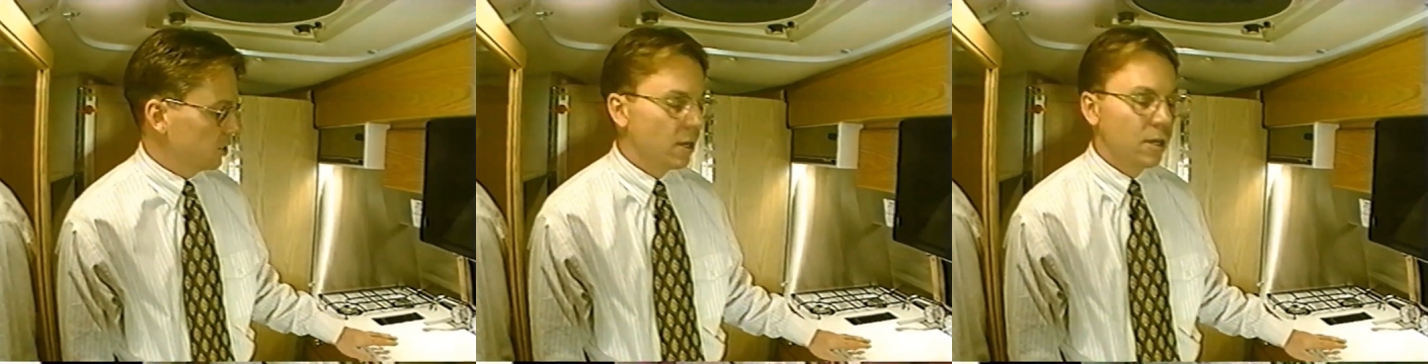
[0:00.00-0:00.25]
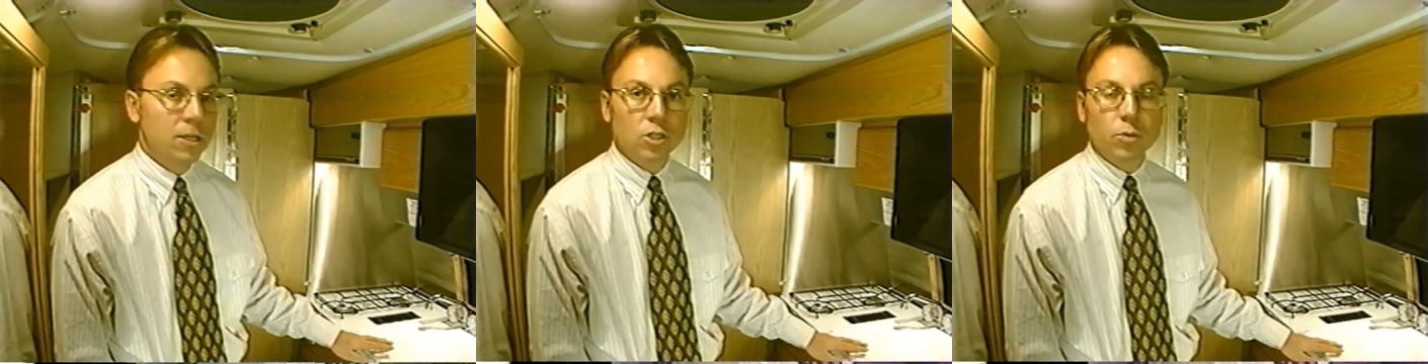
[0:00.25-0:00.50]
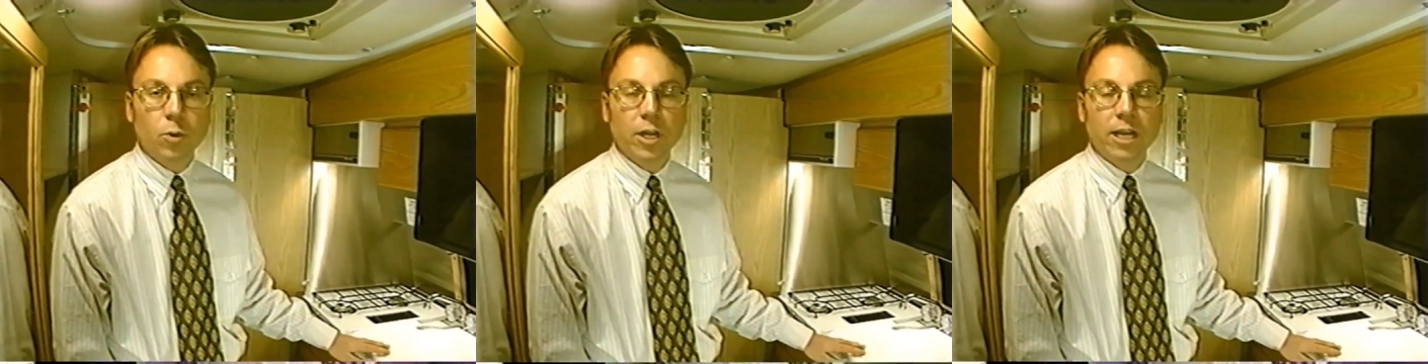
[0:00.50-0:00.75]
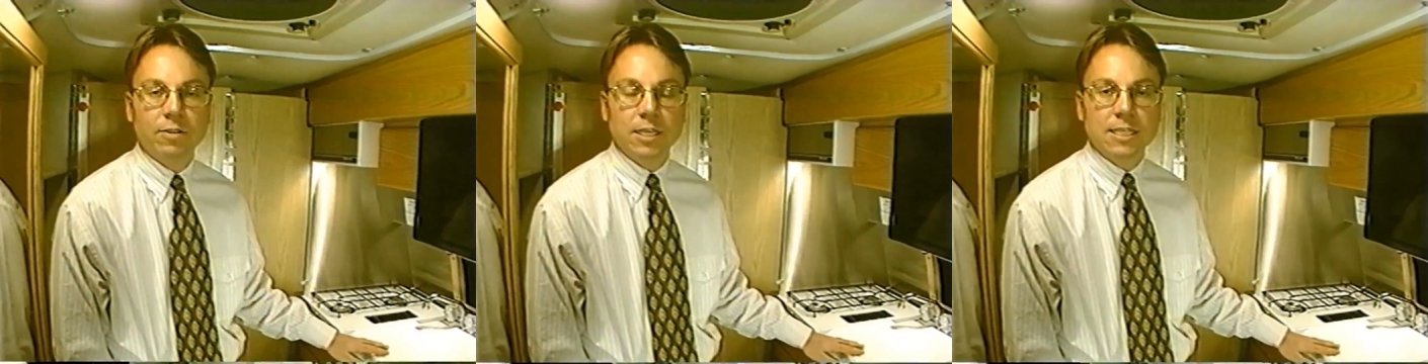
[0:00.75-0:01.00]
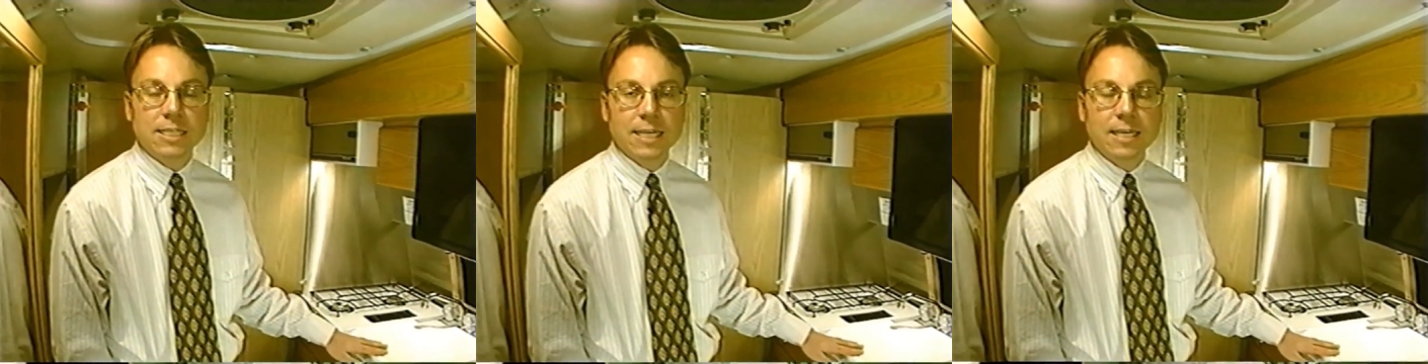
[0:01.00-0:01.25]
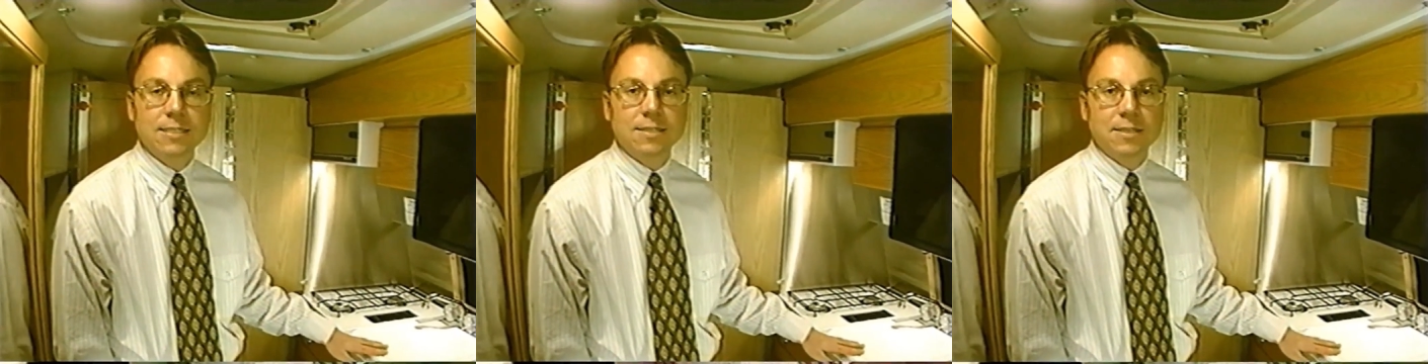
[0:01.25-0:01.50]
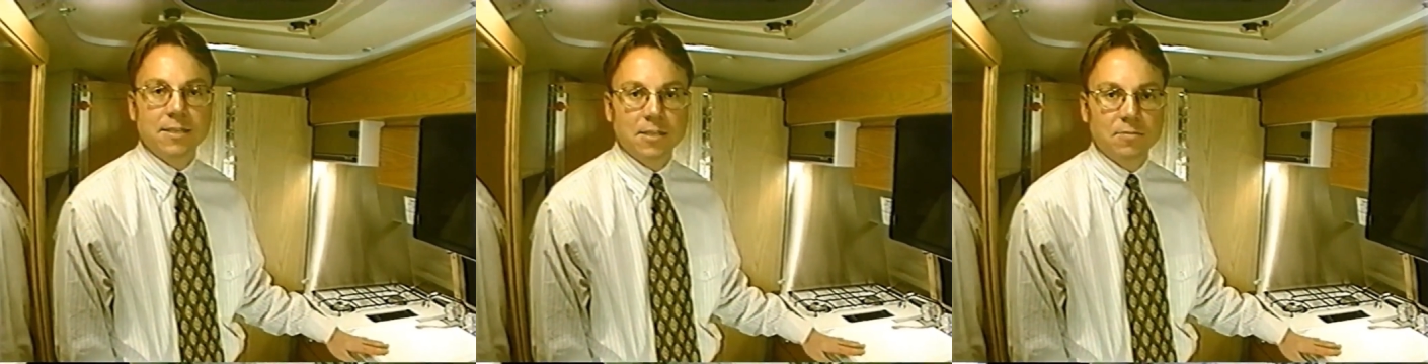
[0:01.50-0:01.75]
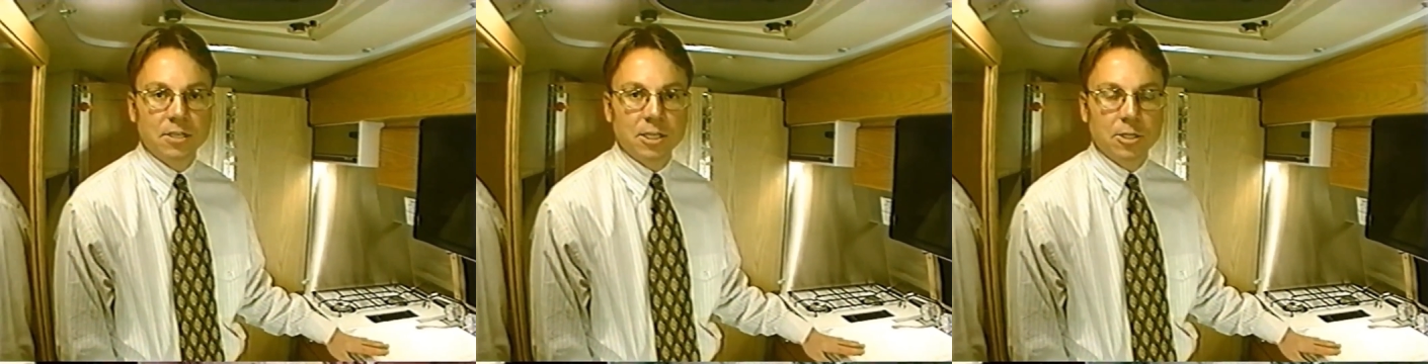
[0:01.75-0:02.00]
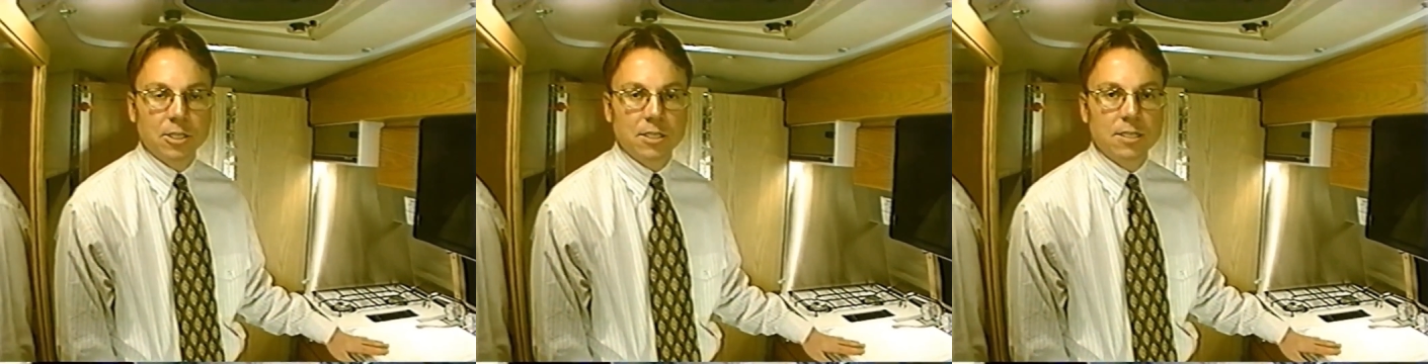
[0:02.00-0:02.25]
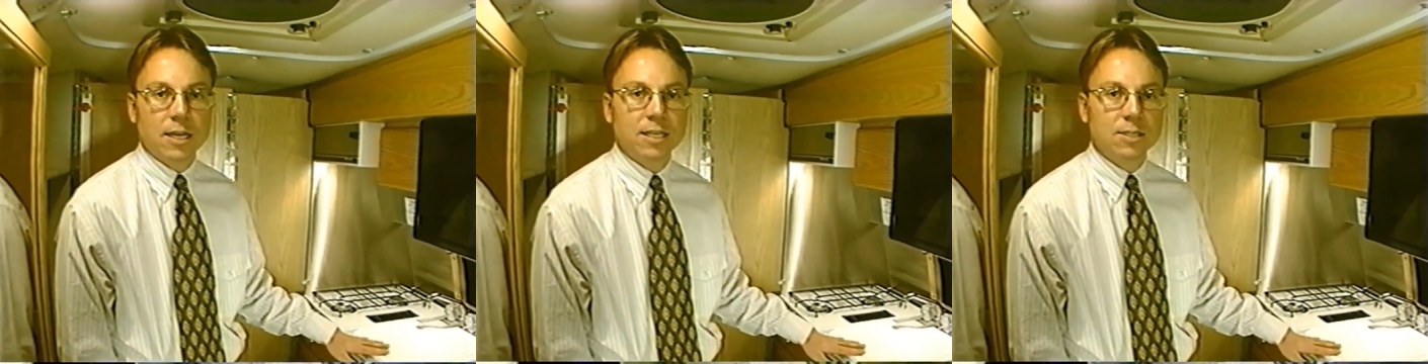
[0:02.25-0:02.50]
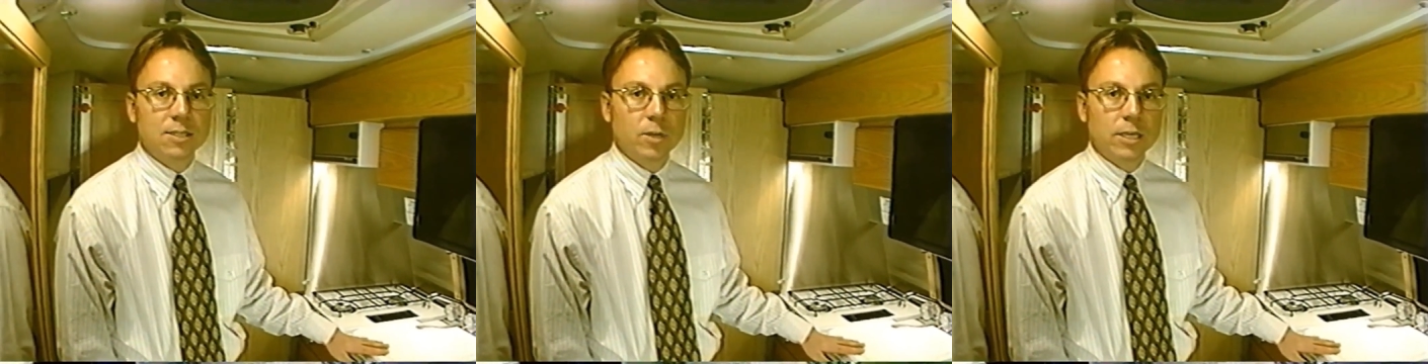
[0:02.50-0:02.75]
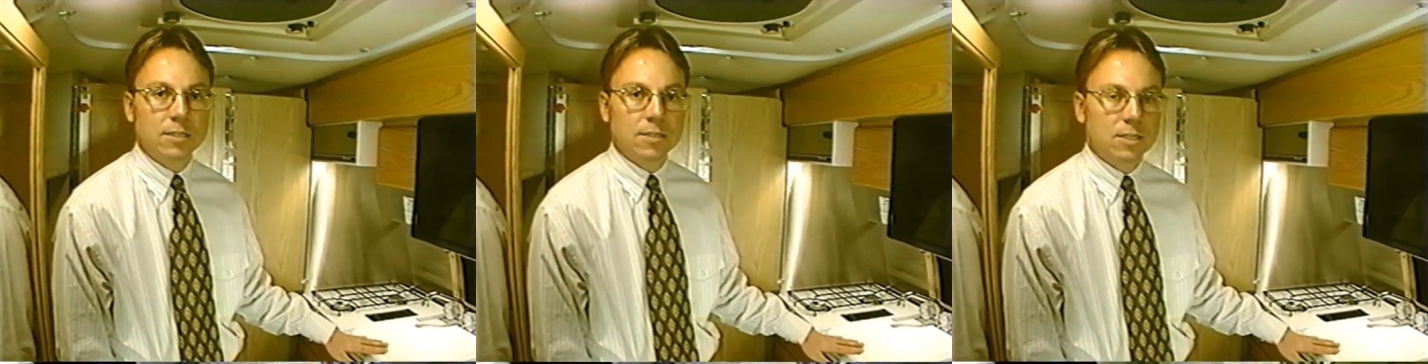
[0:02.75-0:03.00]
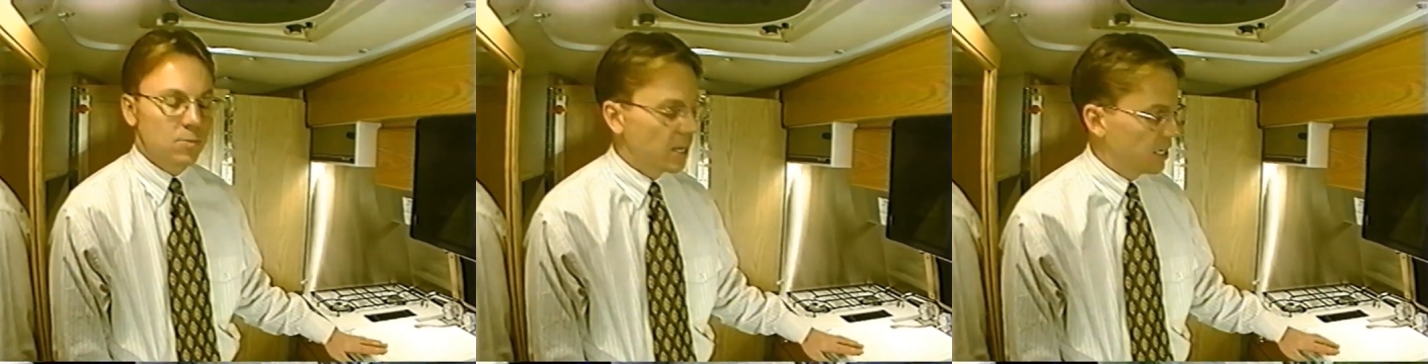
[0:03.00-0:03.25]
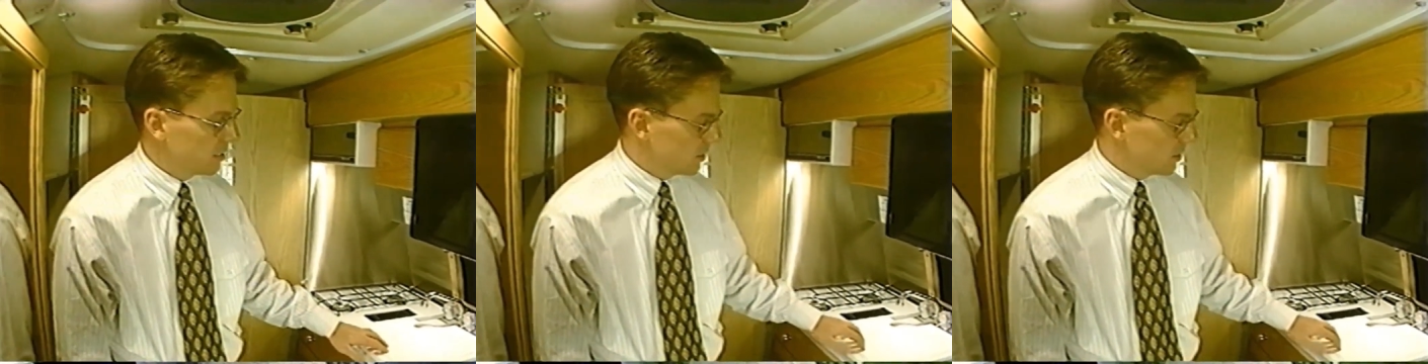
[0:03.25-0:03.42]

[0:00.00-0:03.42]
No point having a second sink in a vehicle this size and wasting the space.